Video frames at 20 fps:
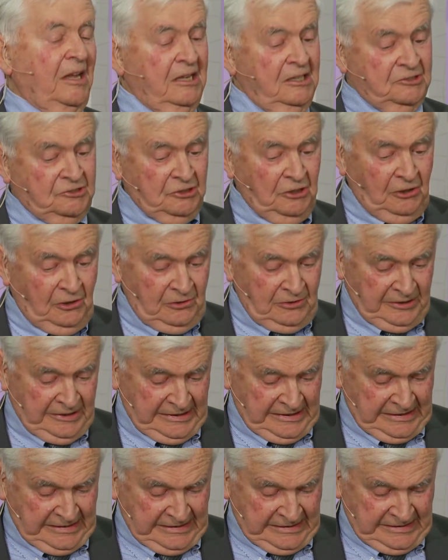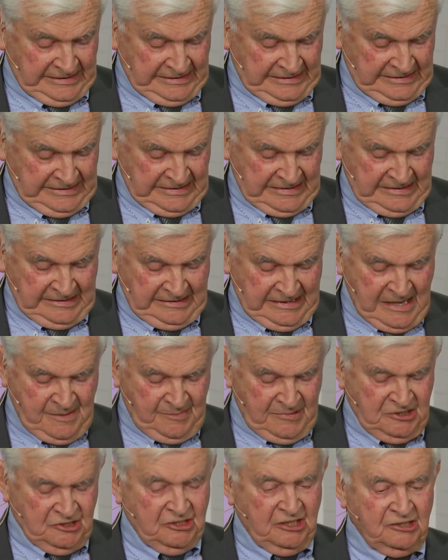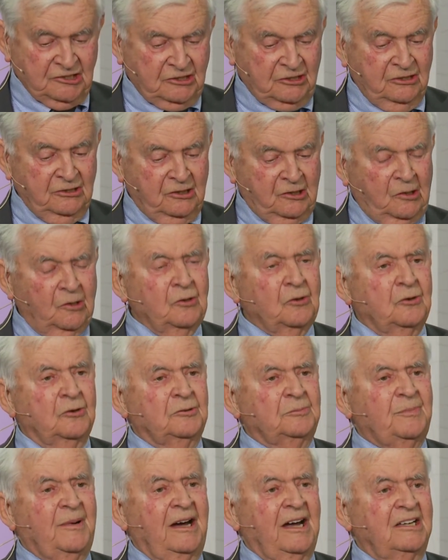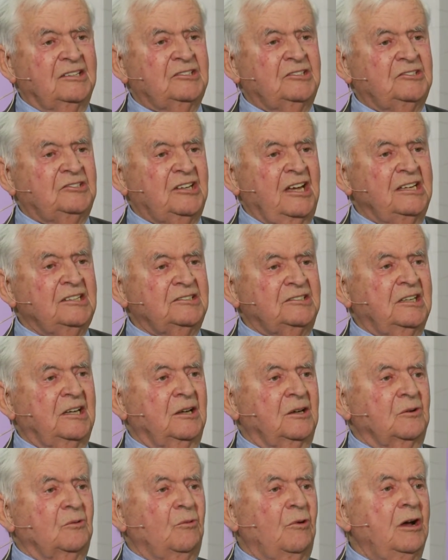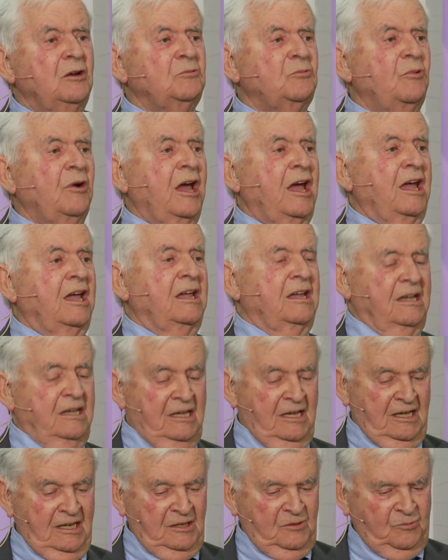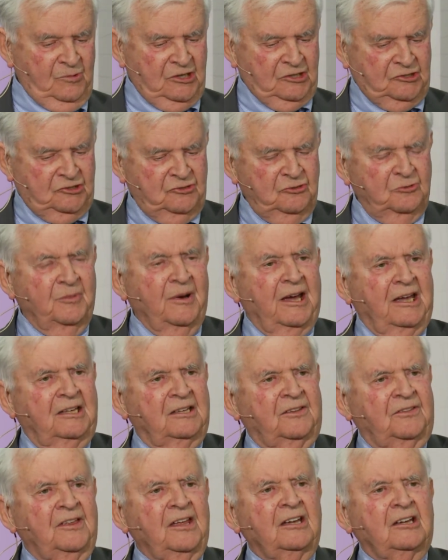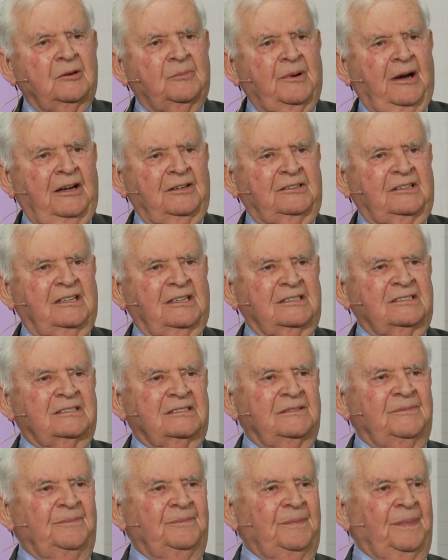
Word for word: So, let me just conclude by suggesting one way in which you might think about this.